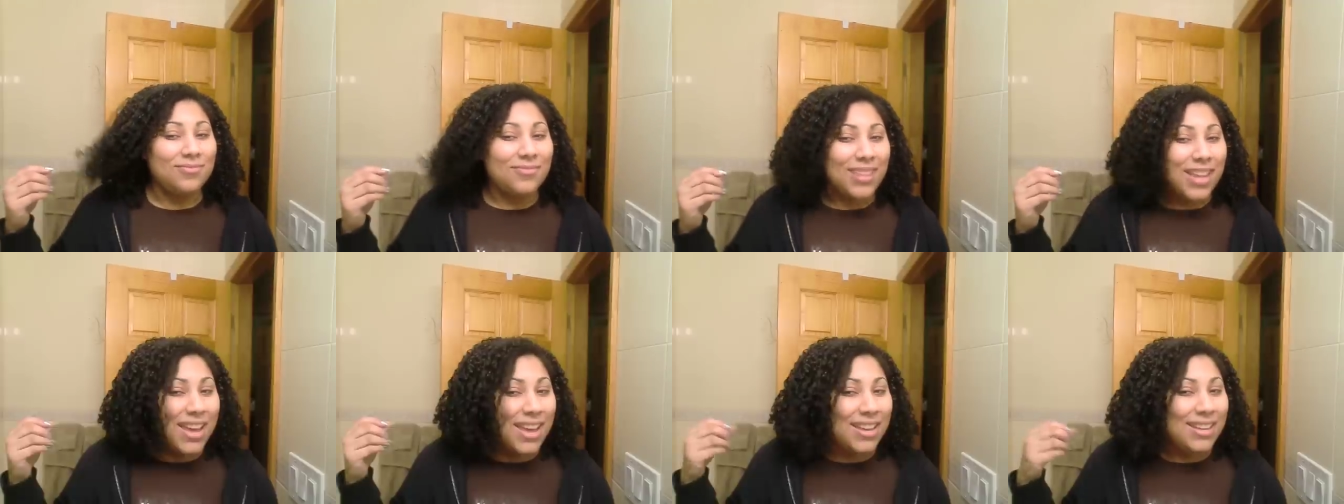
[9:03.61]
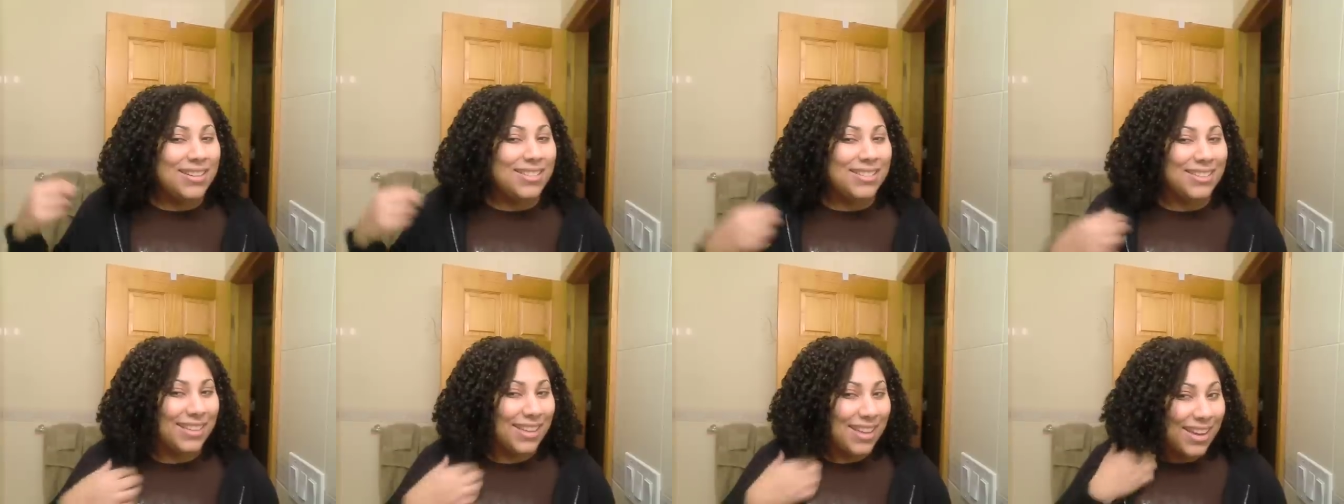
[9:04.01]
that
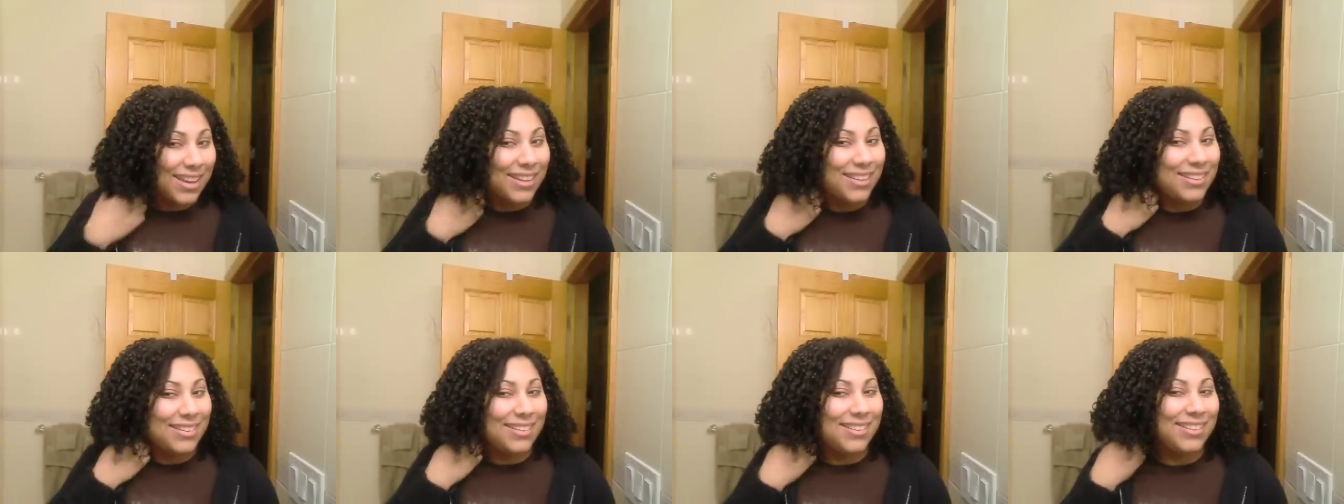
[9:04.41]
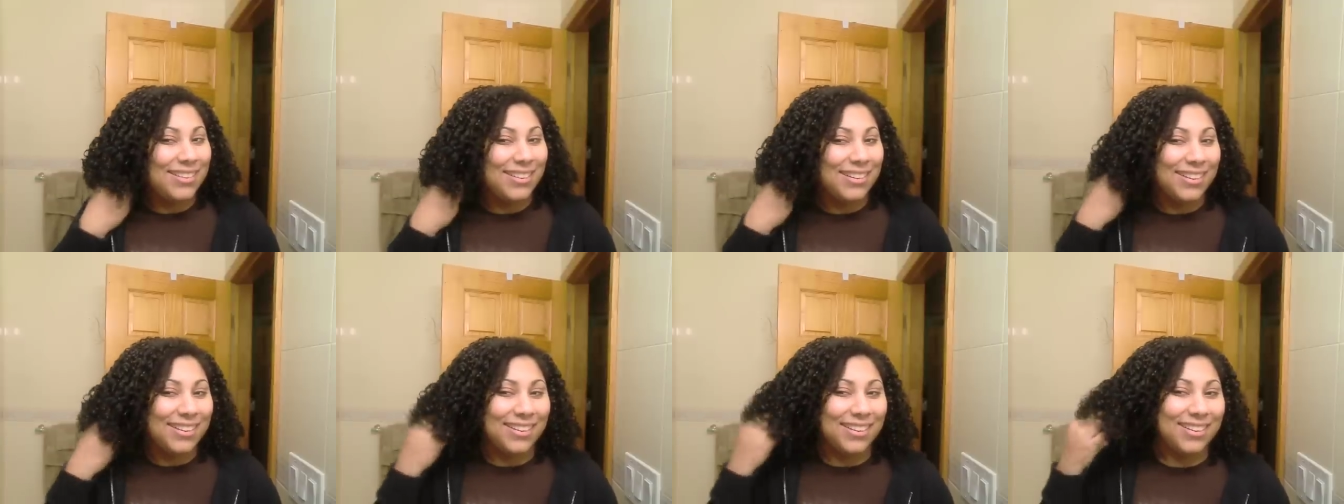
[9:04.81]
is that.
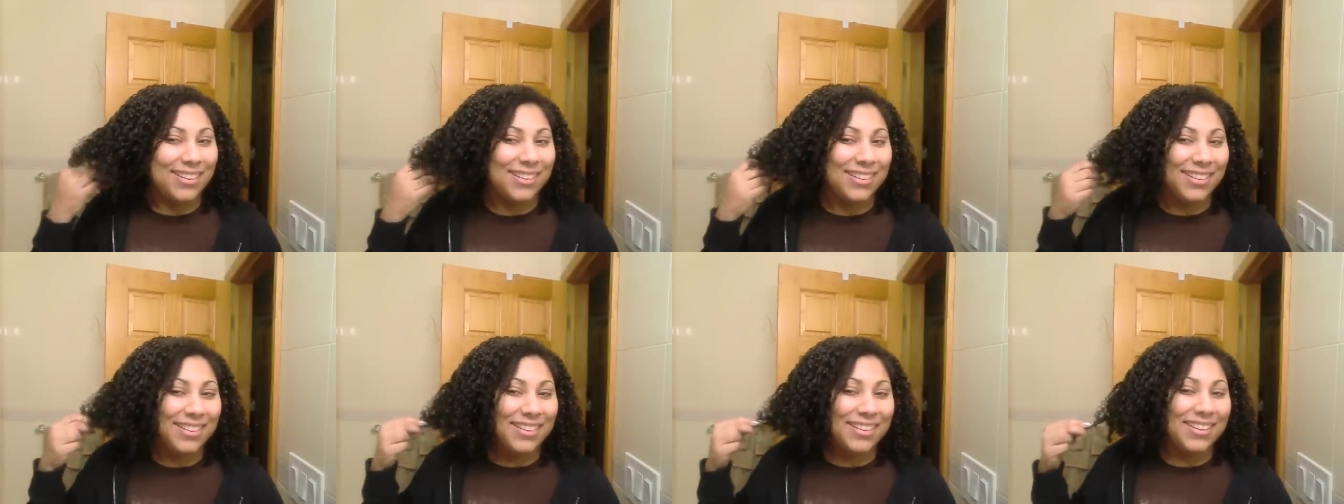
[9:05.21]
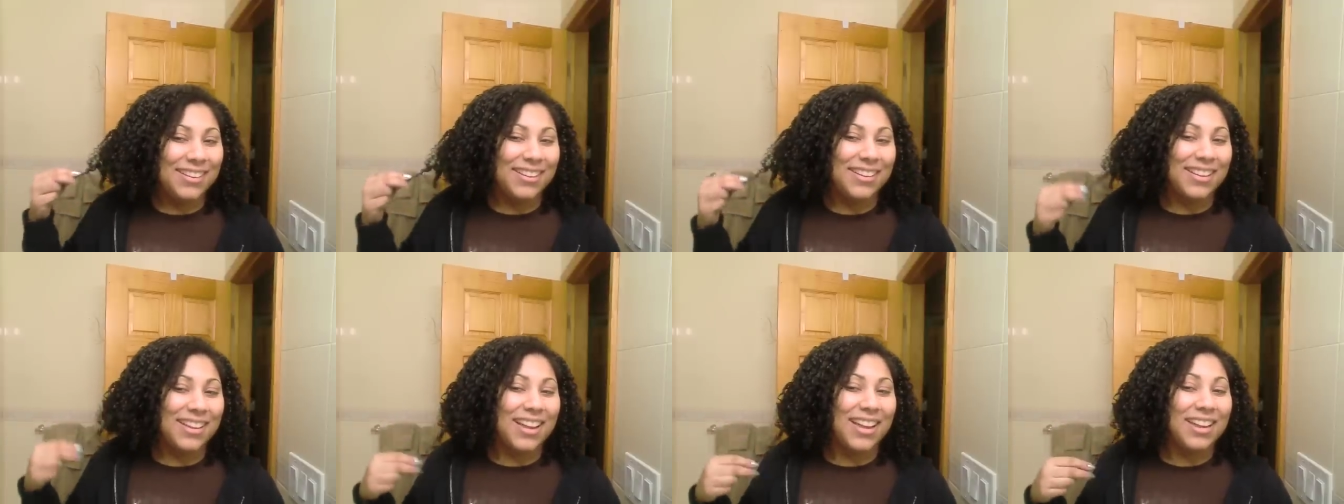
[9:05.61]

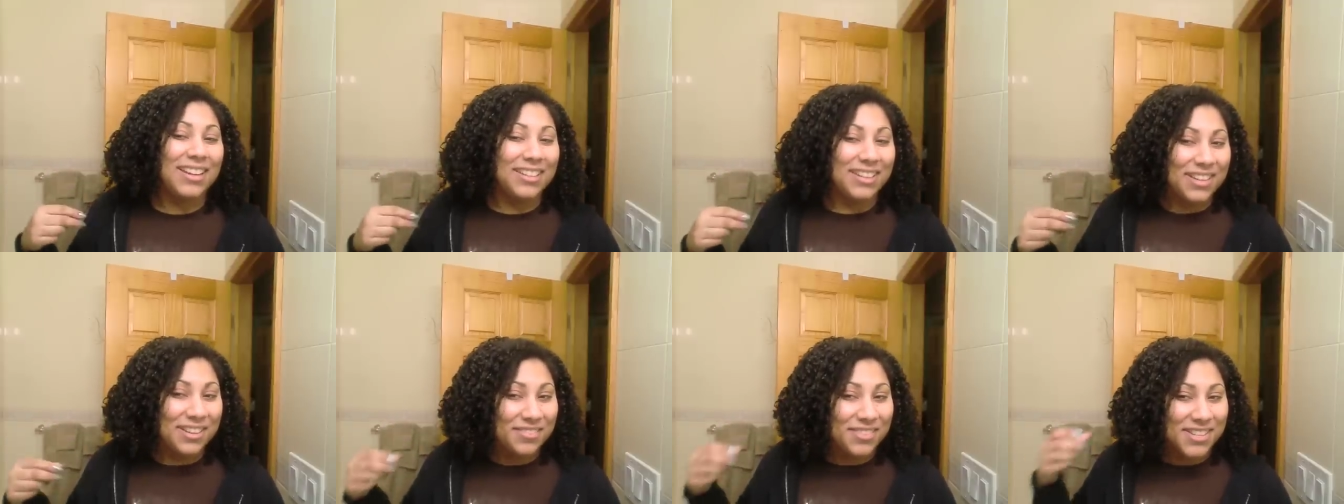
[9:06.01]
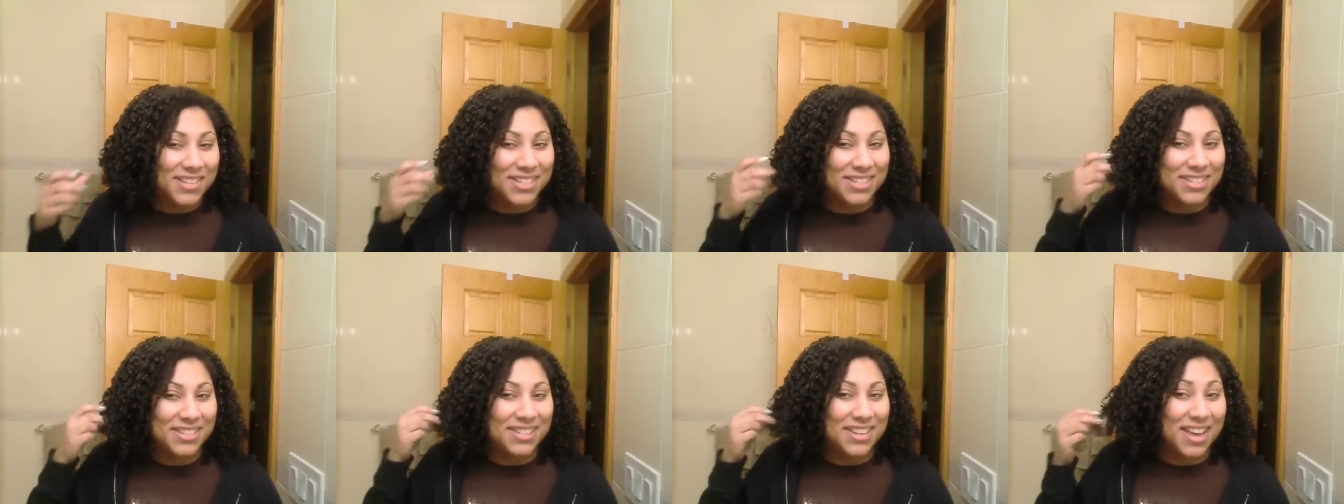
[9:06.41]
I love
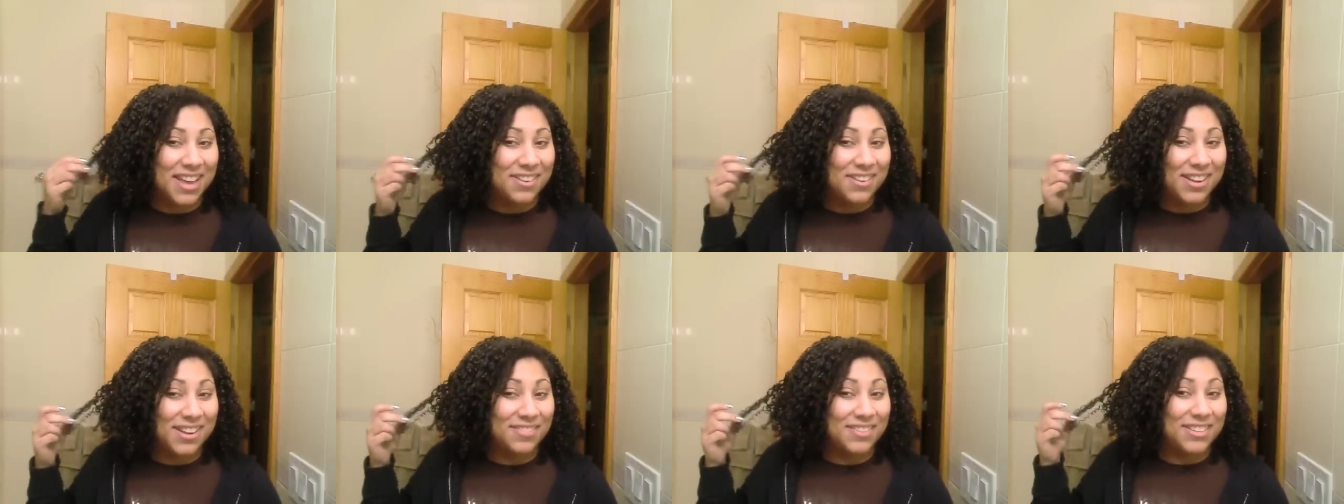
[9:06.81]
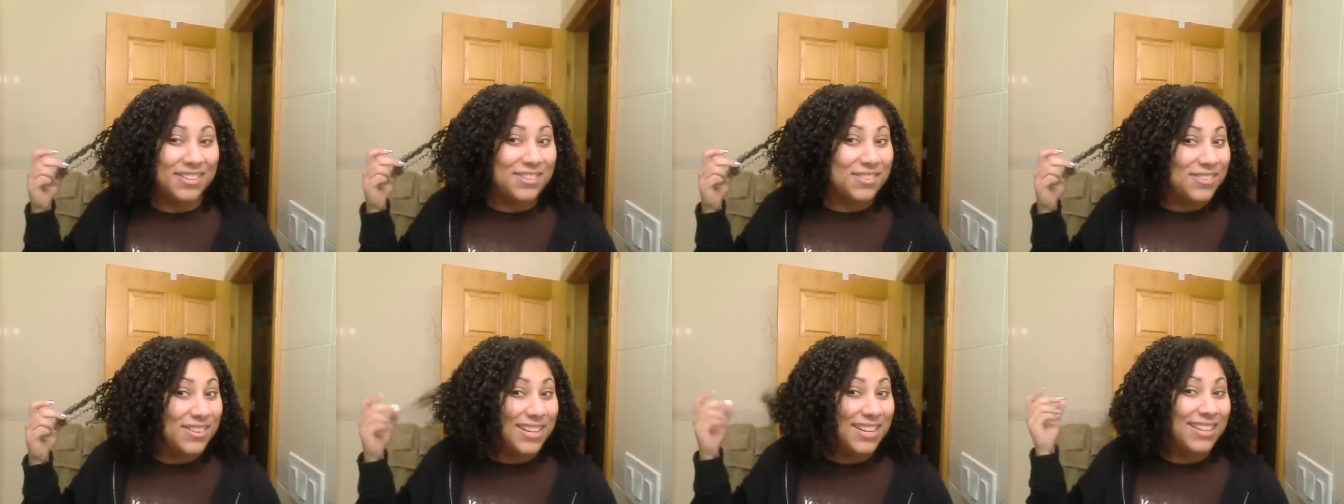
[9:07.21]
this. I don't have to
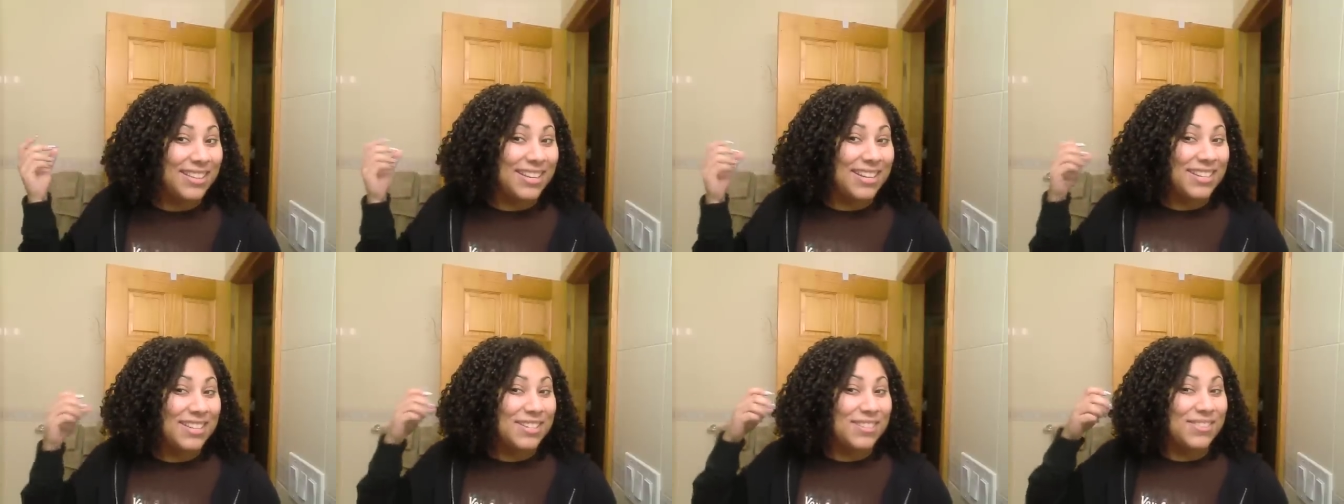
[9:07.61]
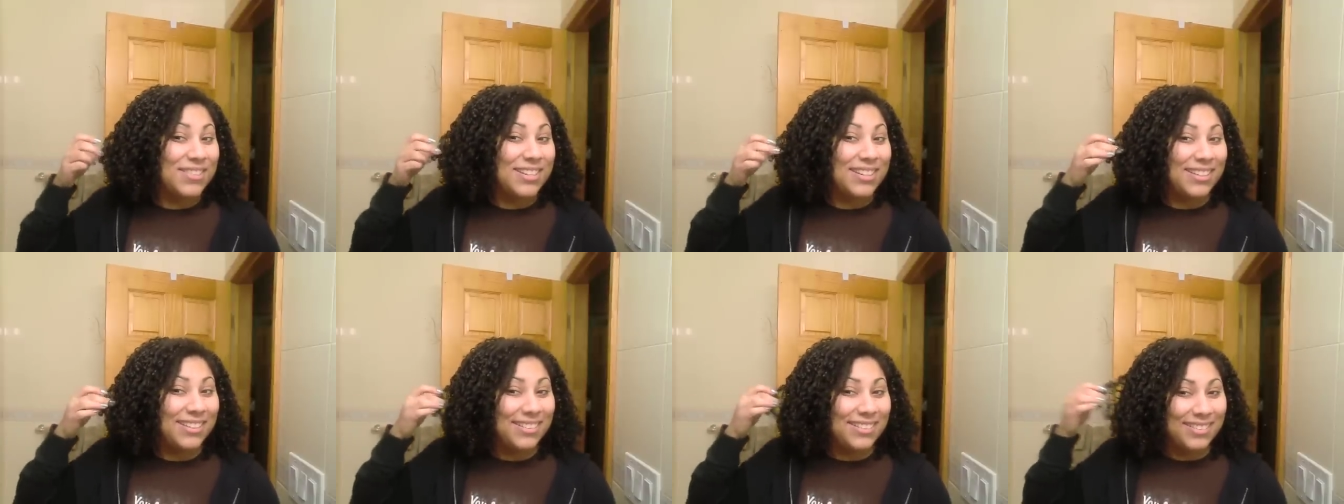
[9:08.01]
do anything to
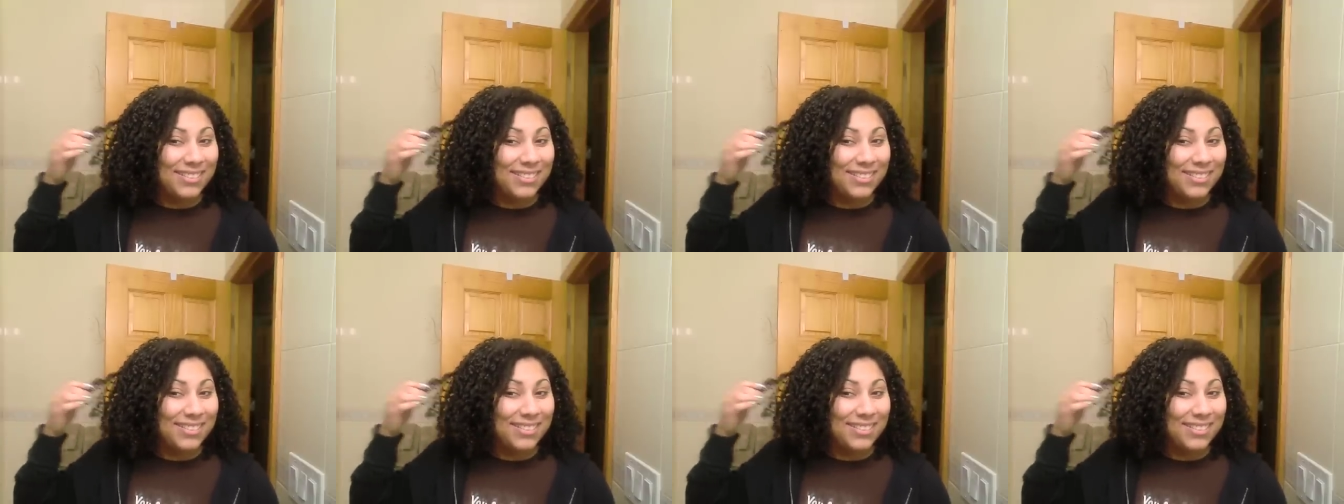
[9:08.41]
it.